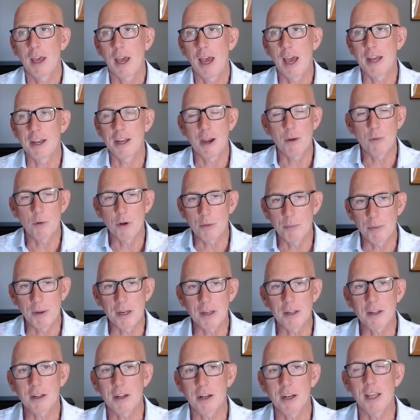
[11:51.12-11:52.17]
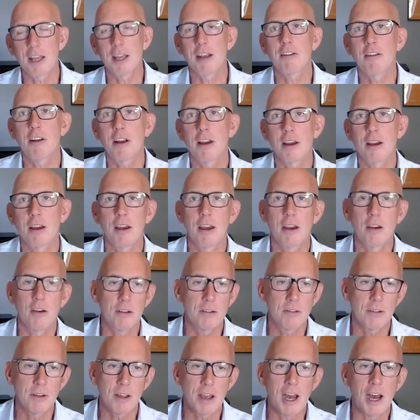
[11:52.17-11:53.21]
And I would have been clearer
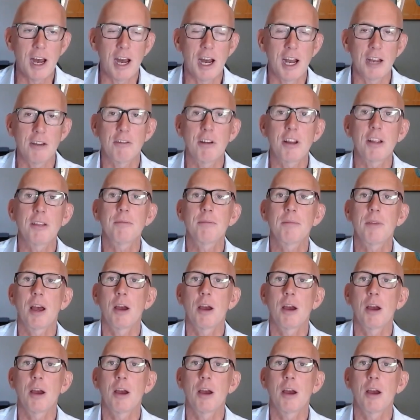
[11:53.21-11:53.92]
at hiring.